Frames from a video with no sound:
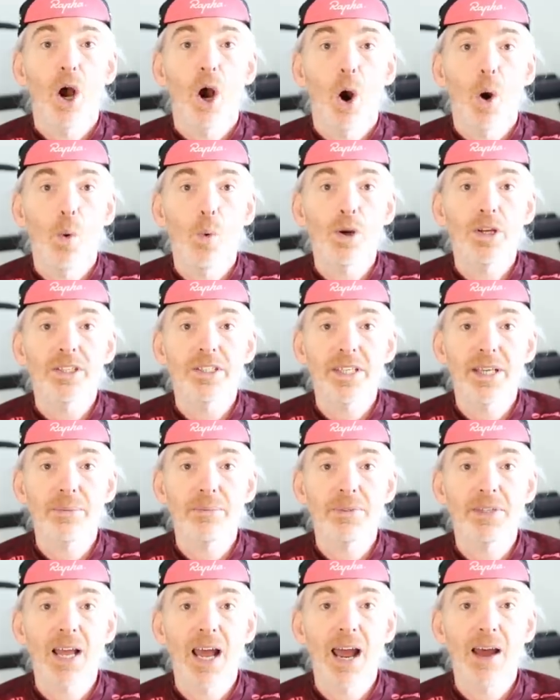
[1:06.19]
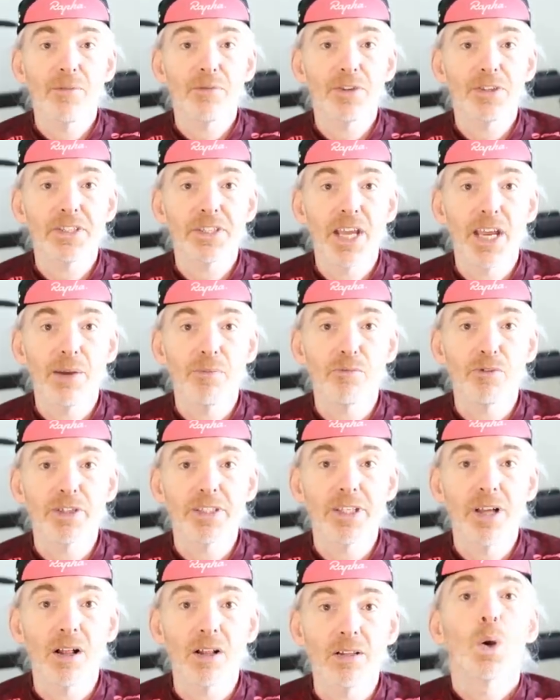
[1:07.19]
always seems to have the same
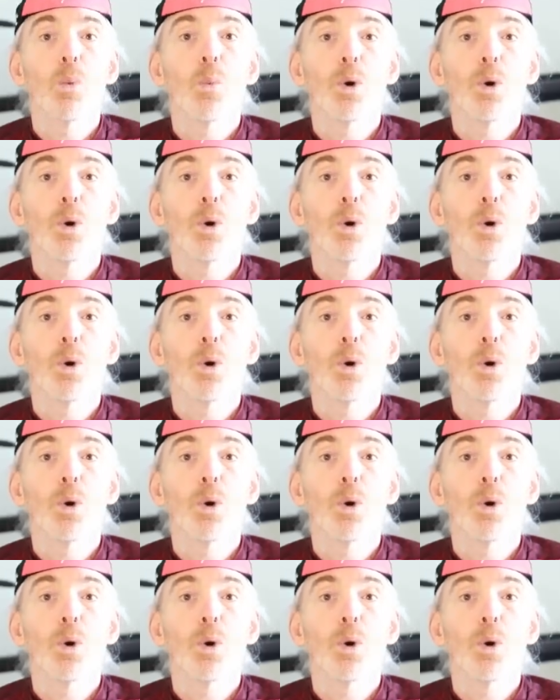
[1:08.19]
result.